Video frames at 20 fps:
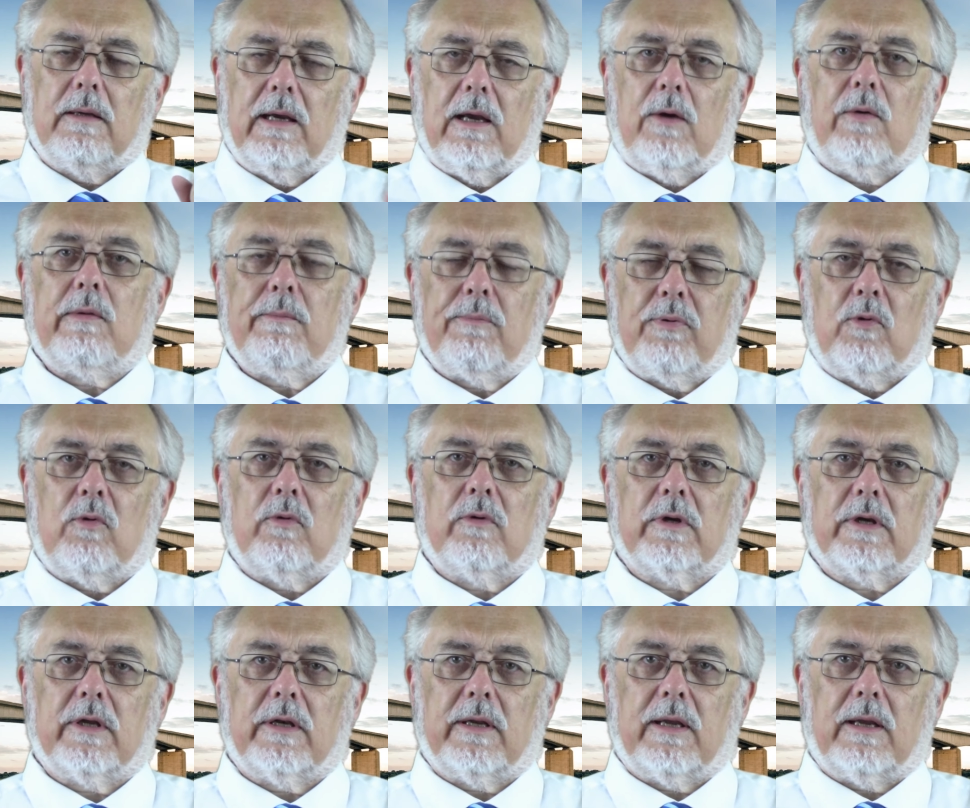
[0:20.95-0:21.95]
How
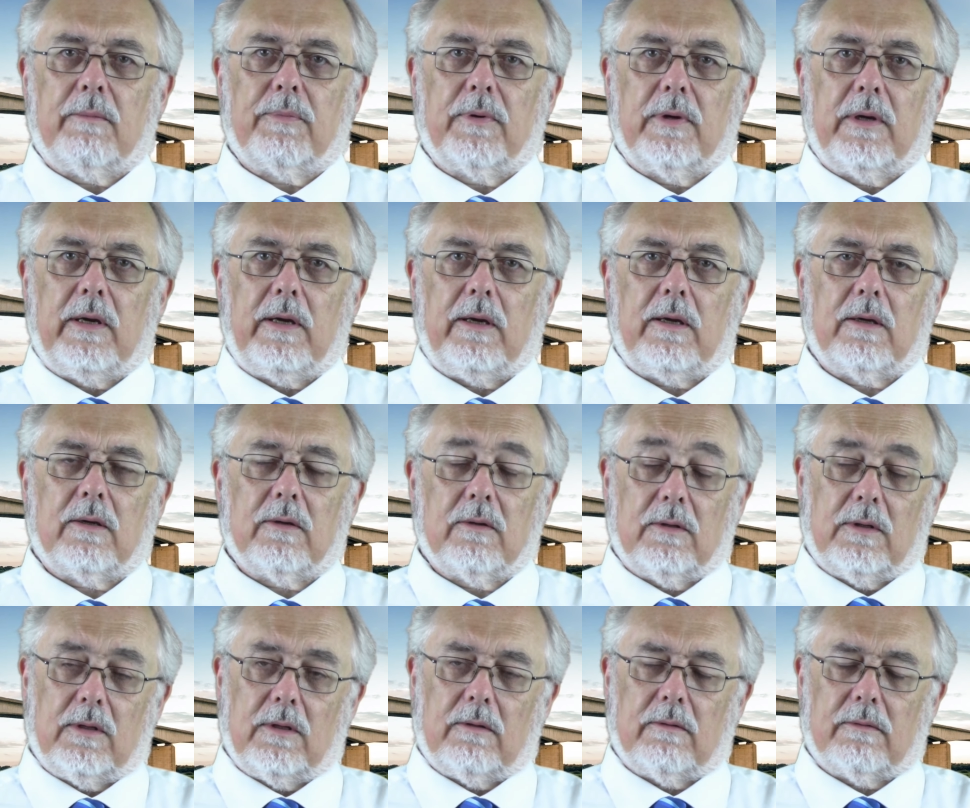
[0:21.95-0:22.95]
important can that be?
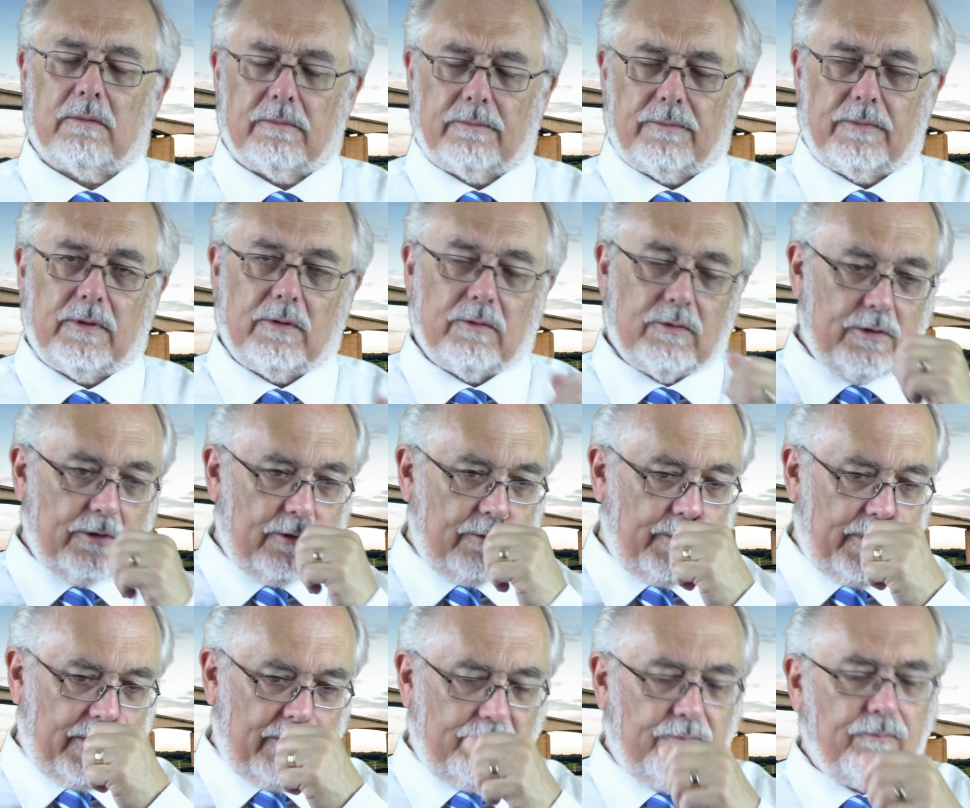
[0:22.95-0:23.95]
Well, you
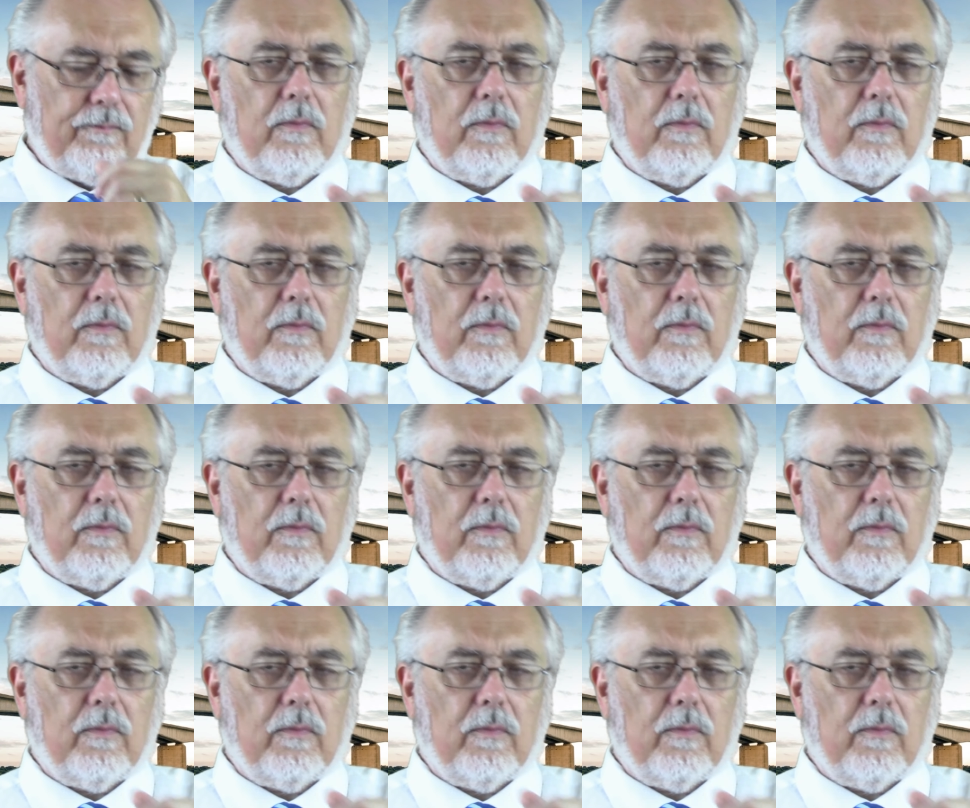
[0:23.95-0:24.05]
tell me.